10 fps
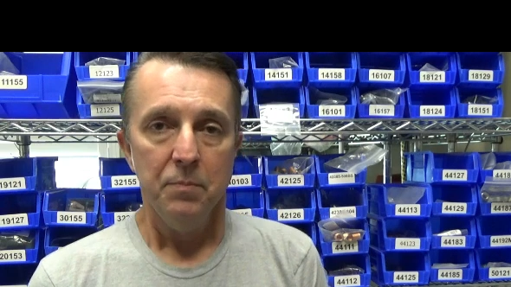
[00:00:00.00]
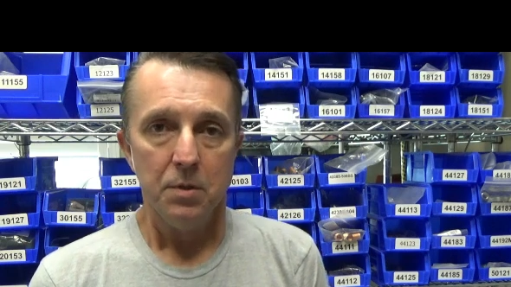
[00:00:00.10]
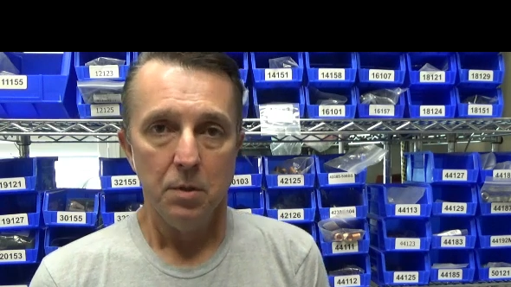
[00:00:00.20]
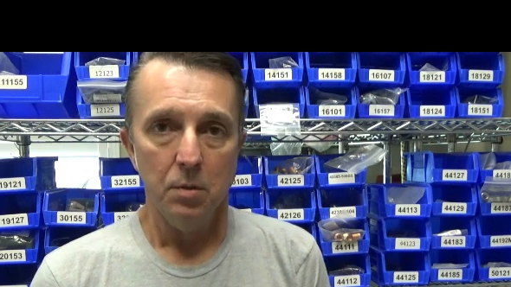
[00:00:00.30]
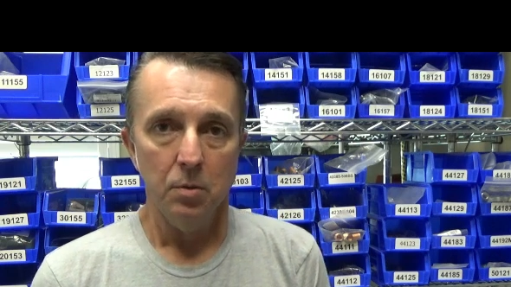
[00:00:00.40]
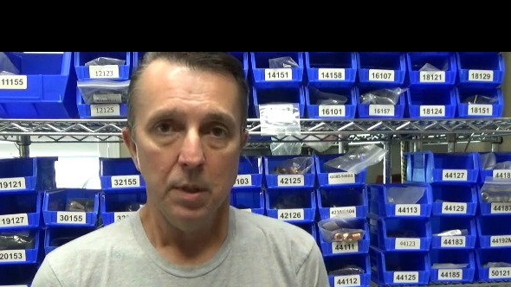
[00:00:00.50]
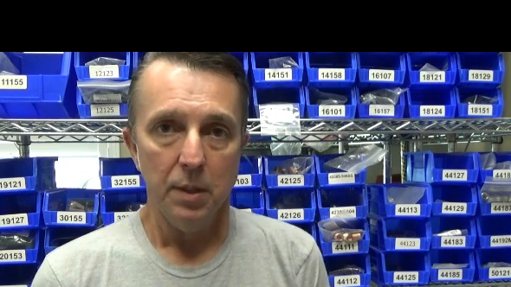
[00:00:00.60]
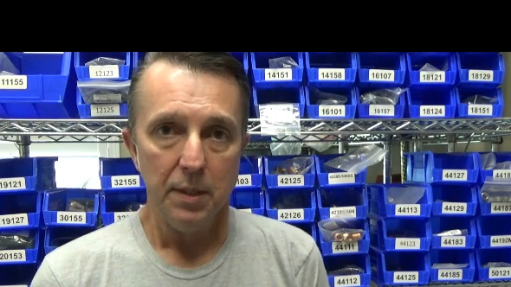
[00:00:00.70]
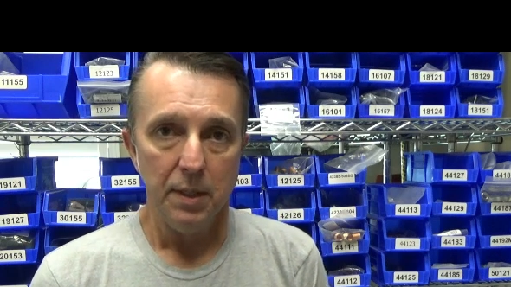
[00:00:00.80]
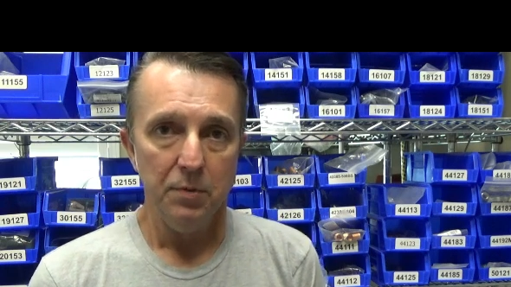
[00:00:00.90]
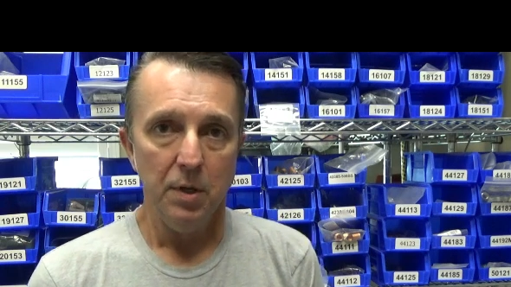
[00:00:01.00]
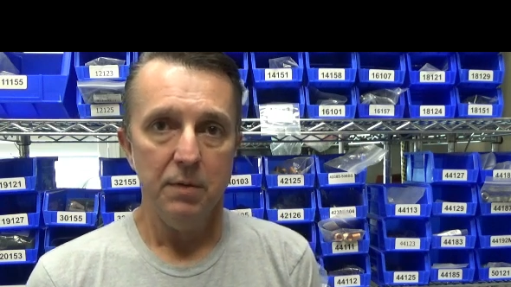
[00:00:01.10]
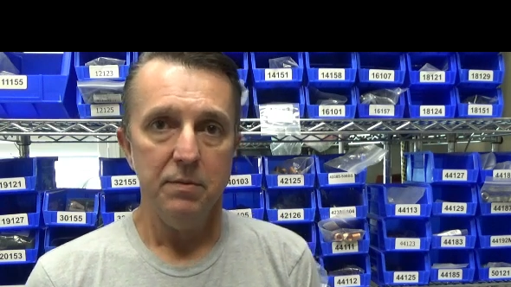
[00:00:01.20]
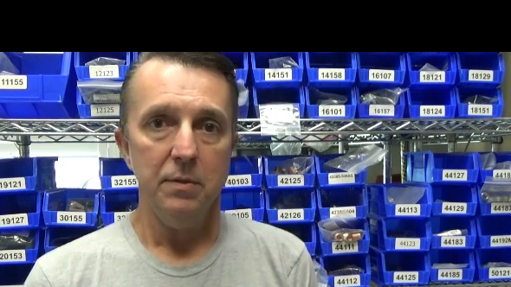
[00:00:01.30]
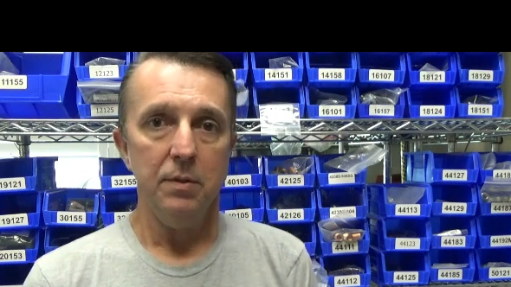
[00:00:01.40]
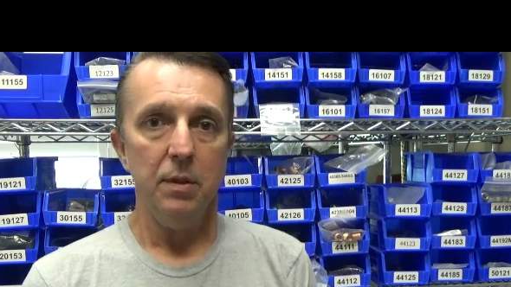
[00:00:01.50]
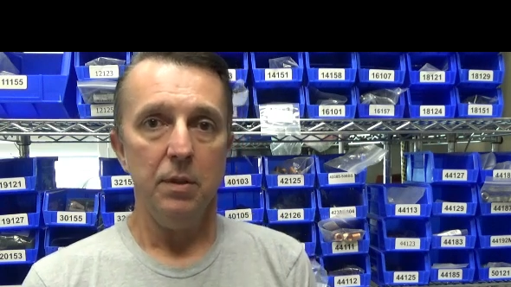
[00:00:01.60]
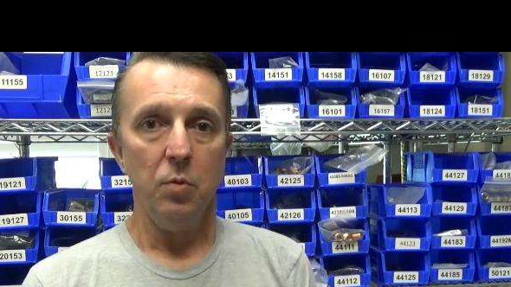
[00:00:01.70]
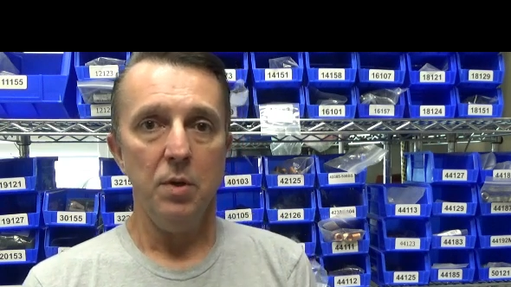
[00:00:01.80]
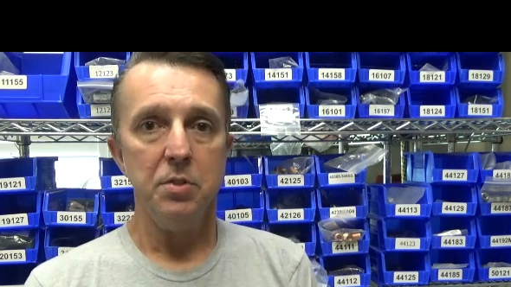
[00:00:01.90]
So if you
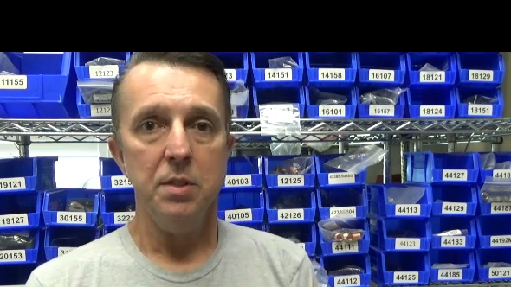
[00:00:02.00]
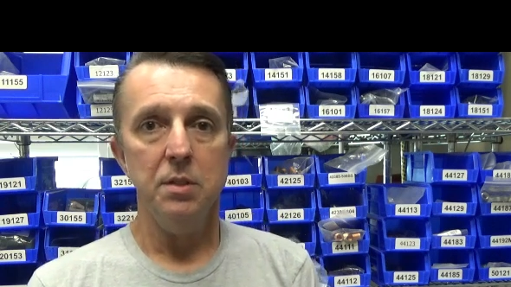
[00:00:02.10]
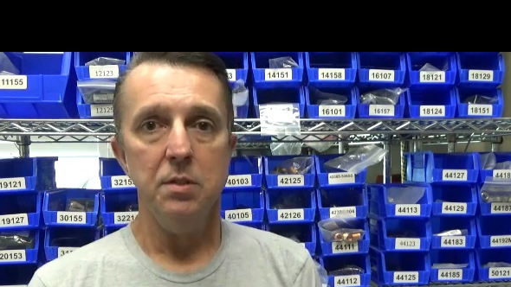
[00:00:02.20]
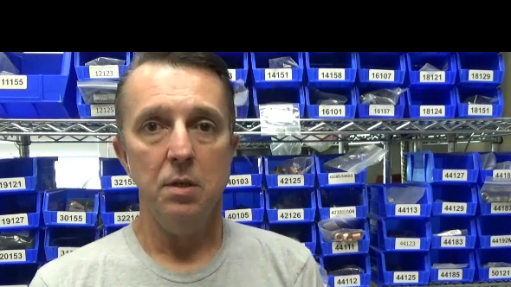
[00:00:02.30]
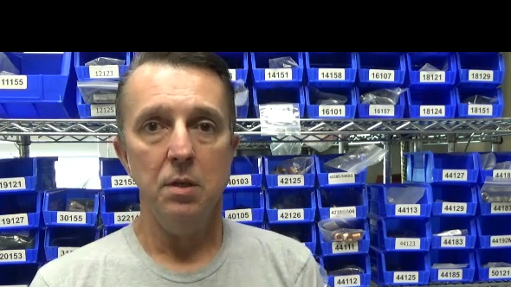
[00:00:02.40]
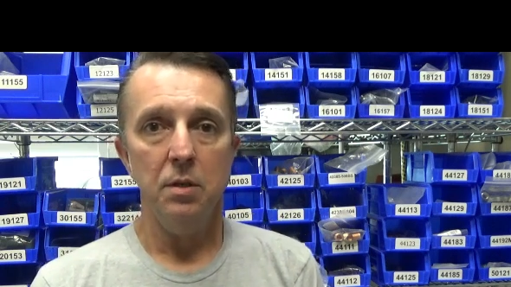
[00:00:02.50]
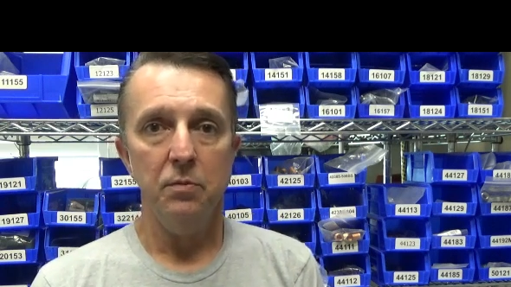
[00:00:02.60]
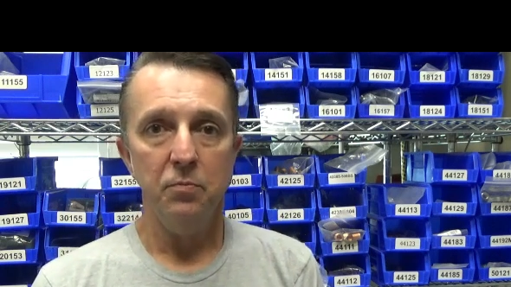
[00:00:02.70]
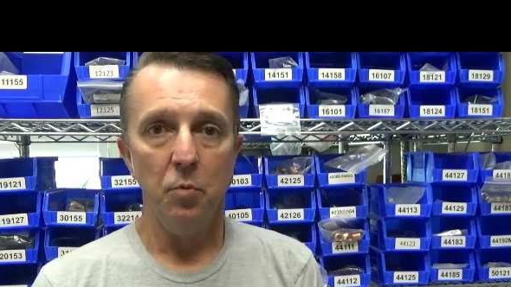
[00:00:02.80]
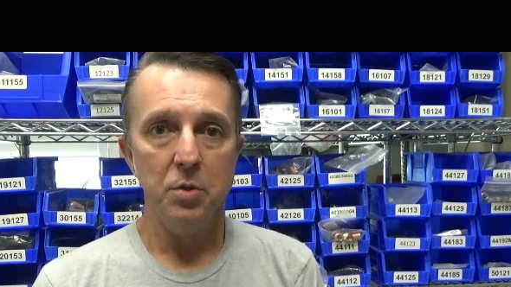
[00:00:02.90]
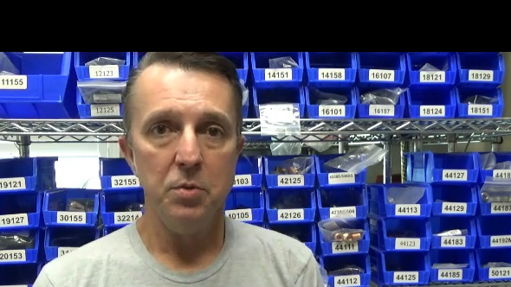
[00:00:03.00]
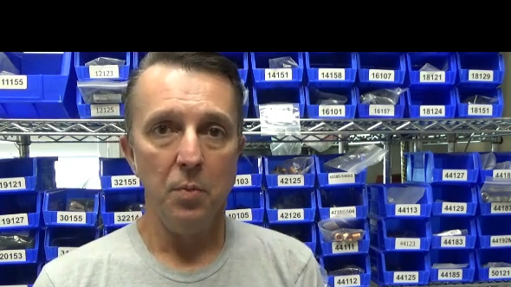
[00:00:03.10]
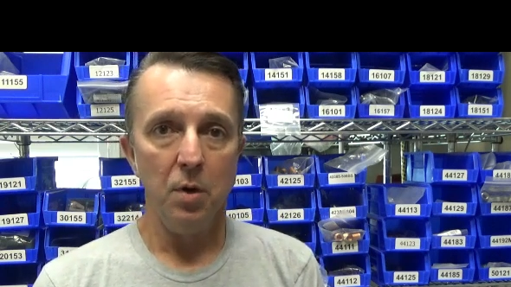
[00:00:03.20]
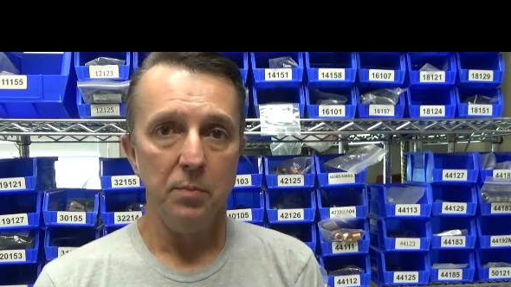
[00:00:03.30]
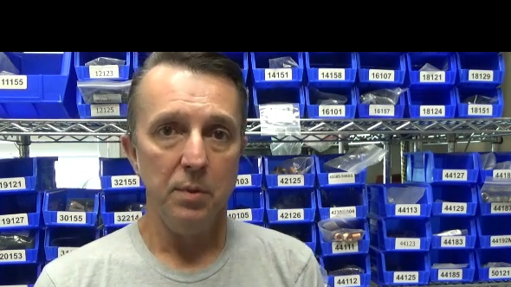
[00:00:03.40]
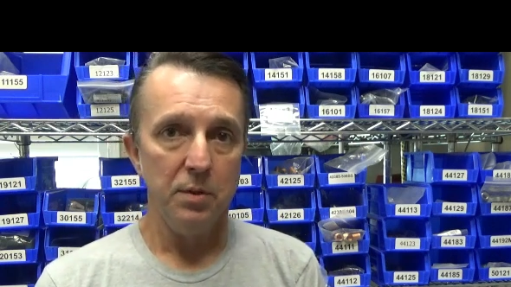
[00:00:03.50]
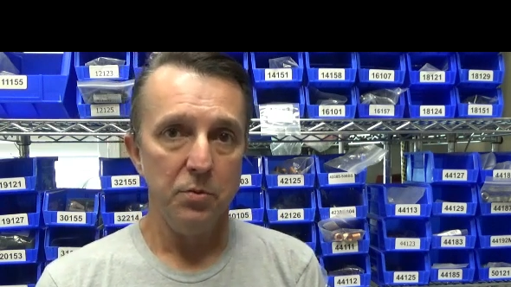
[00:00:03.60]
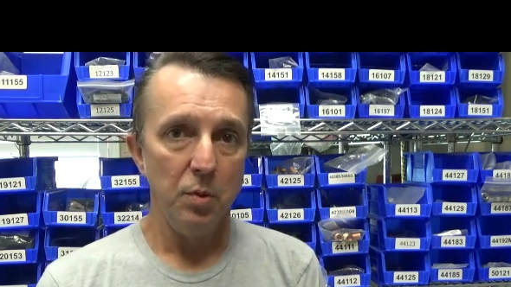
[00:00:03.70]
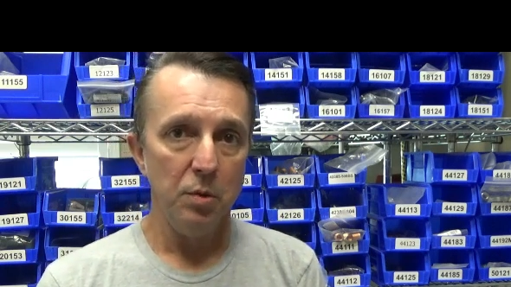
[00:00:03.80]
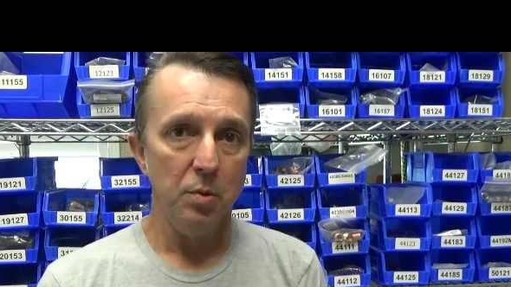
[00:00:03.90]
have questions on Ford
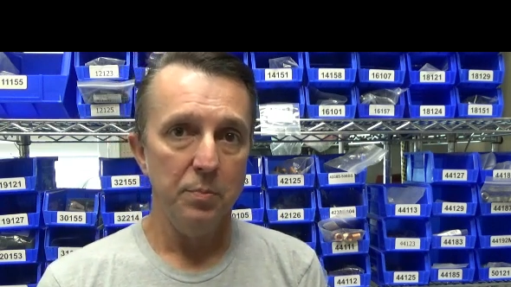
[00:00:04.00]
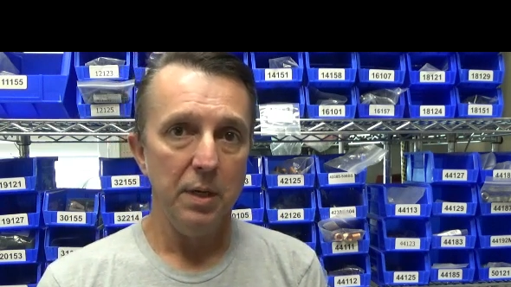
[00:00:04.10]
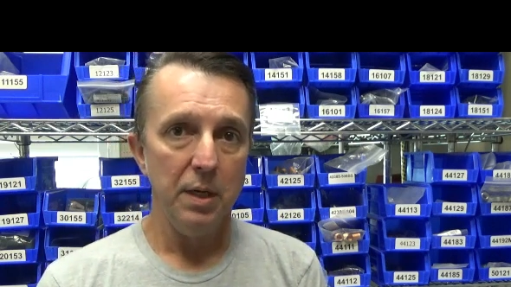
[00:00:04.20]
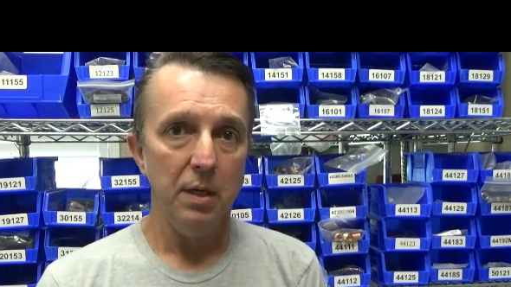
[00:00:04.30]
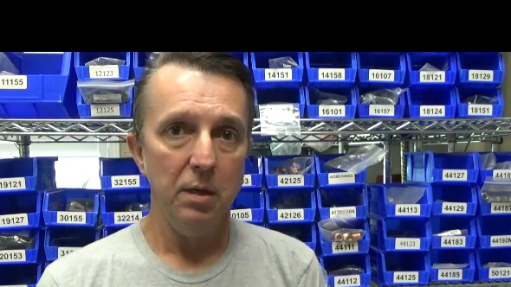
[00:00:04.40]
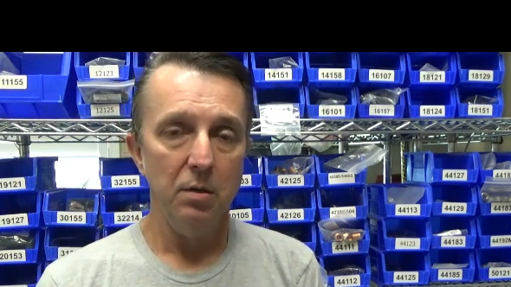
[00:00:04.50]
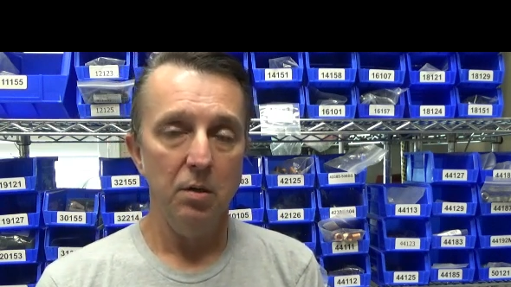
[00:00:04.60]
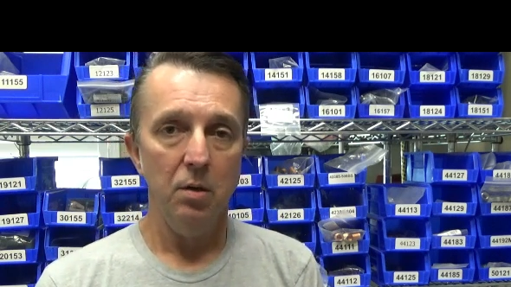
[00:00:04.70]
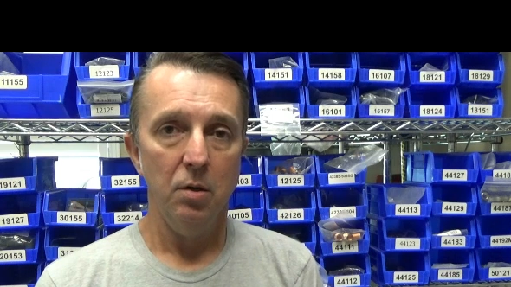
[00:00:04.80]
Sparkplug thread repair